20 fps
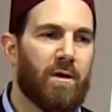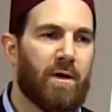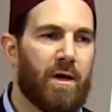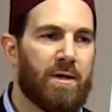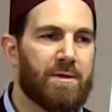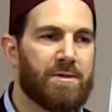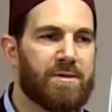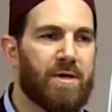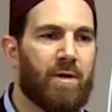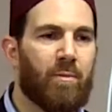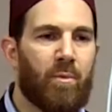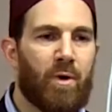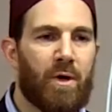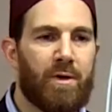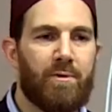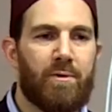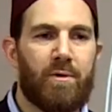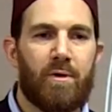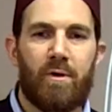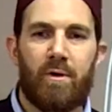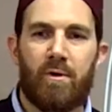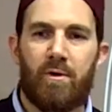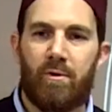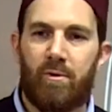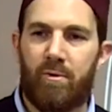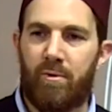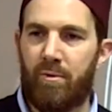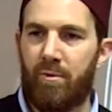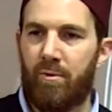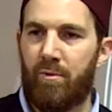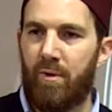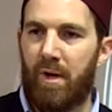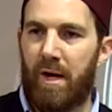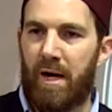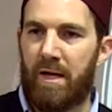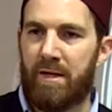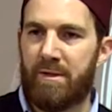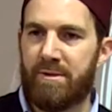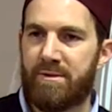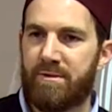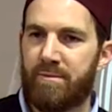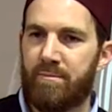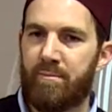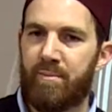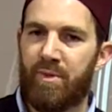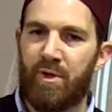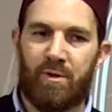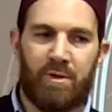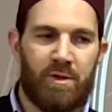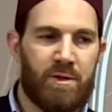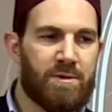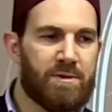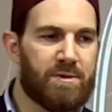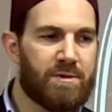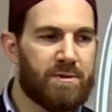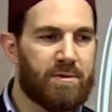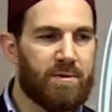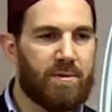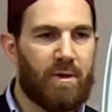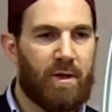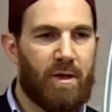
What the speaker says: And someone who has billions